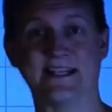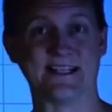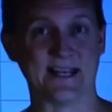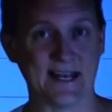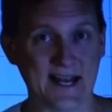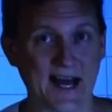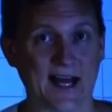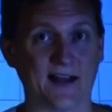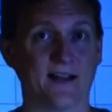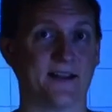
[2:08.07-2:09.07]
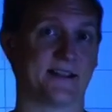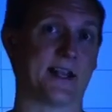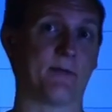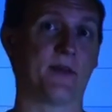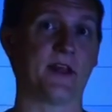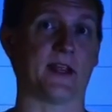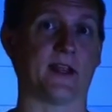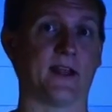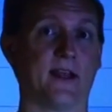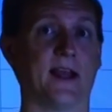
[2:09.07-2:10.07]
is not the same
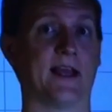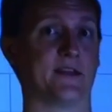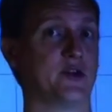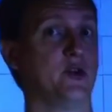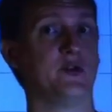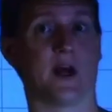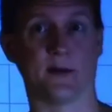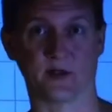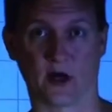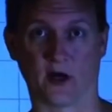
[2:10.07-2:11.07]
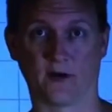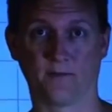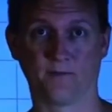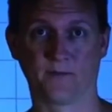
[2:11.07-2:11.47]
thing as 2 times R.